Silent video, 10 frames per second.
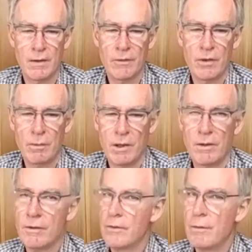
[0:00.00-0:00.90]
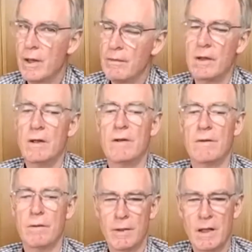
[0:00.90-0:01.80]
Semillons from that vintage
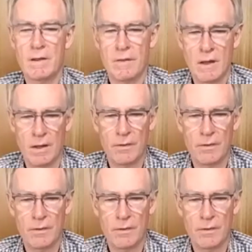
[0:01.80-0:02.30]
from the Hunter Valley.